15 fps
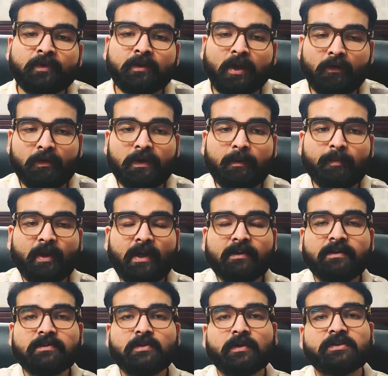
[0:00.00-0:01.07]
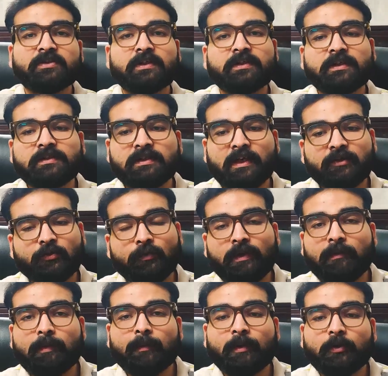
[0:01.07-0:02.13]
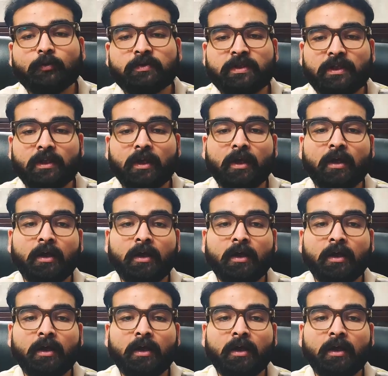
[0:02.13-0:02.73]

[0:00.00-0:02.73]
Now we'll apply this on certain charts, you will be able to see.